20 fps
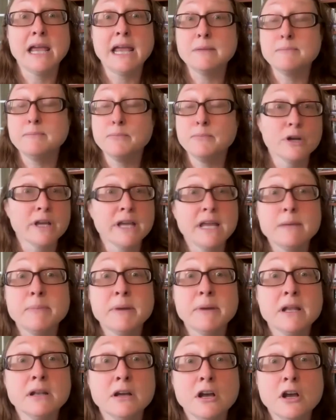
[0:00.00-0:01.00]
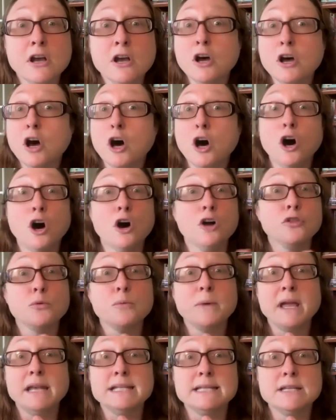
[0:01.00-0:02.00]
and bookkeeping all the
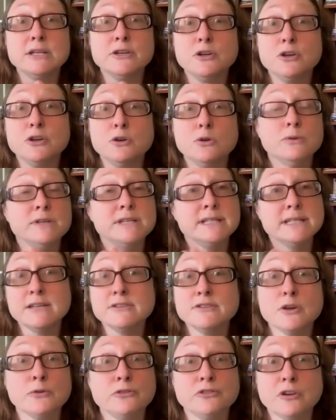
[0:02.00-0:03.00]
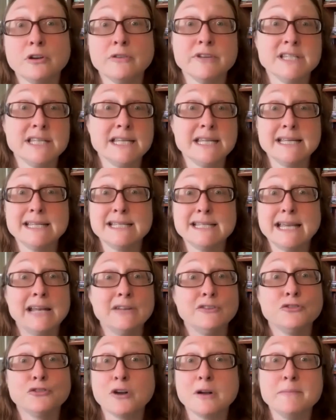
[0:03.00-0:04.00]
way to CISO services
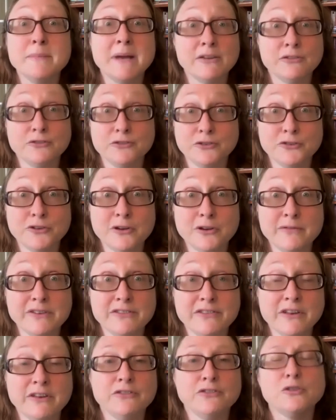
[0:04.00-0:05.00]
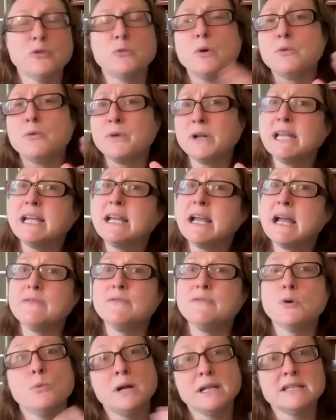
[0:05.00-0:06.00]
and Scrum Master services. So we're really kind
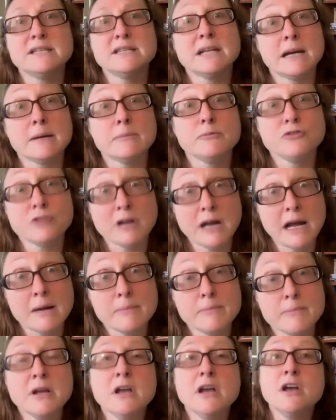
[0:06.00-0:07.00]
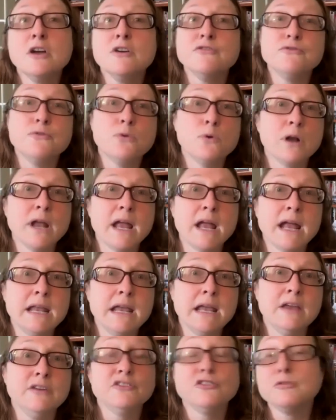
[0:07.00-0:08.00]
of a one-stop shop for
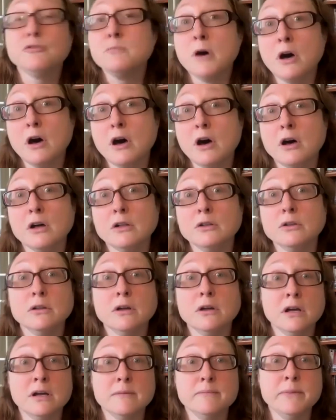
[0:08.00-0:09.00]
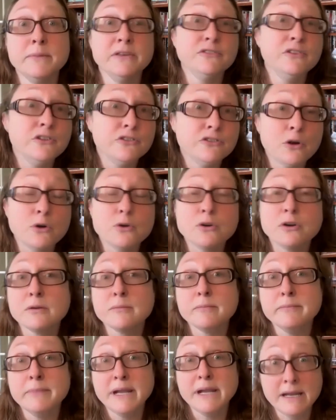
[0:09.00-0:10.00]
any small business
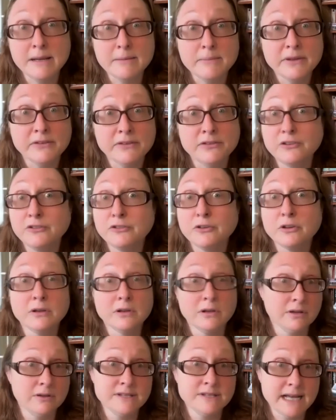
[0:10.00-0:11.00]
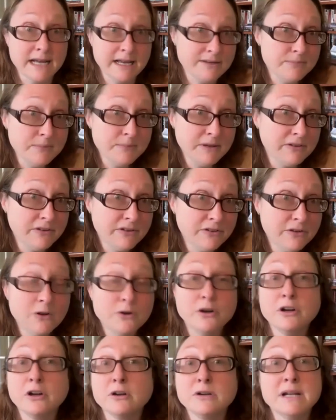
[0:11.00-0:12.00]
owner, medium business size business
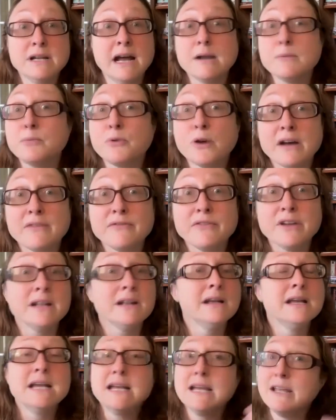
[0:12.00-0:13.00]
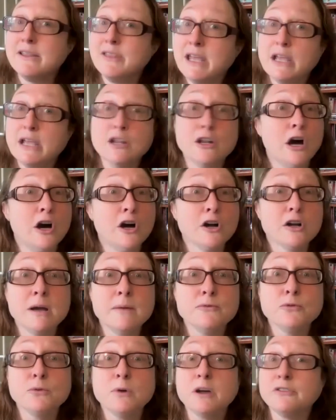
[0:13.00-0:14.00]
owner, nonprofit. They can all
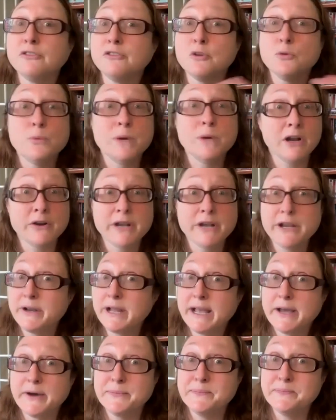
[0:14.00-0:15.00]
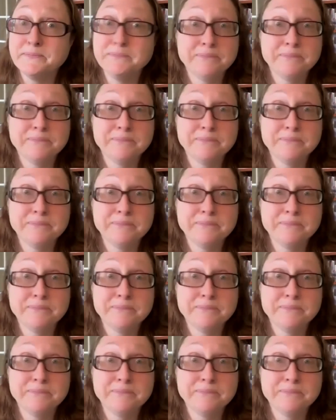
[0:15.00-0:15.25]
come to us and we are here to help.